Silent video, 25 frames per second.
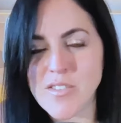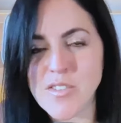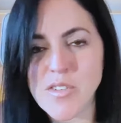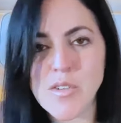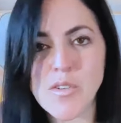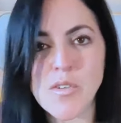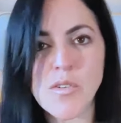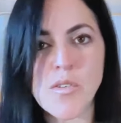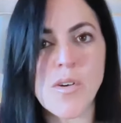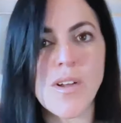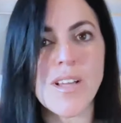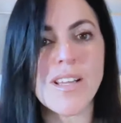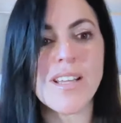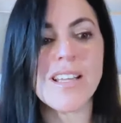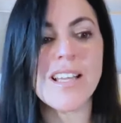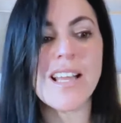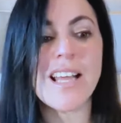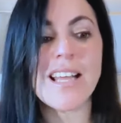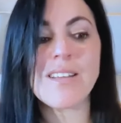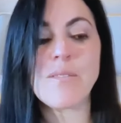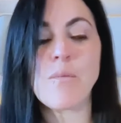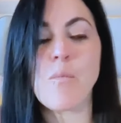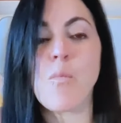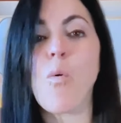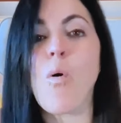to you
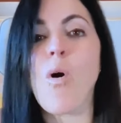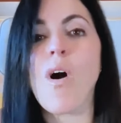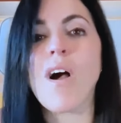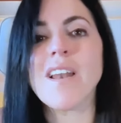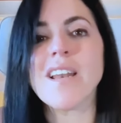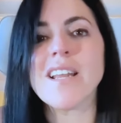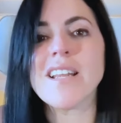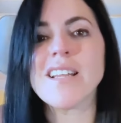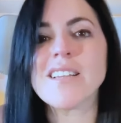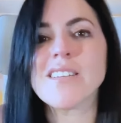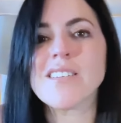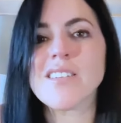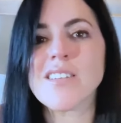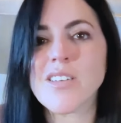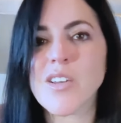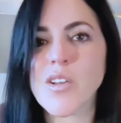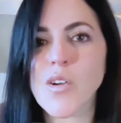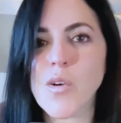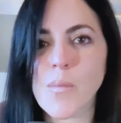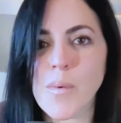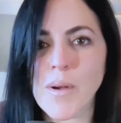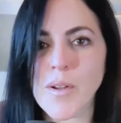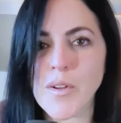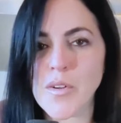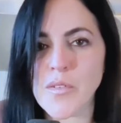and wanting to
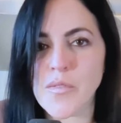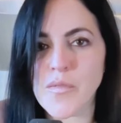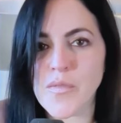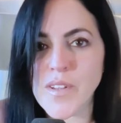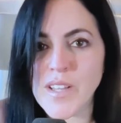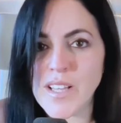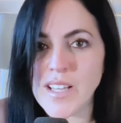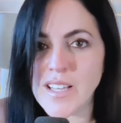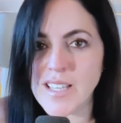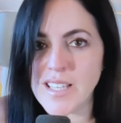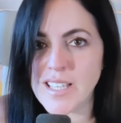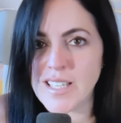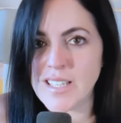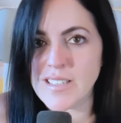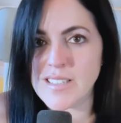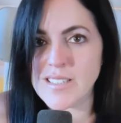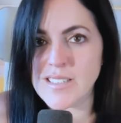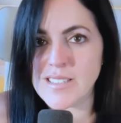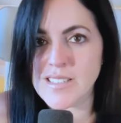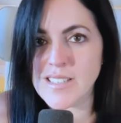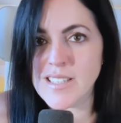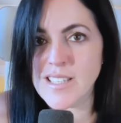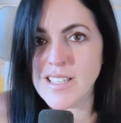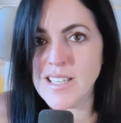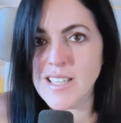know about your
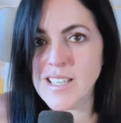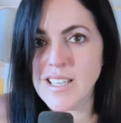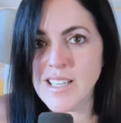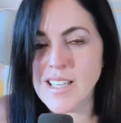feelings?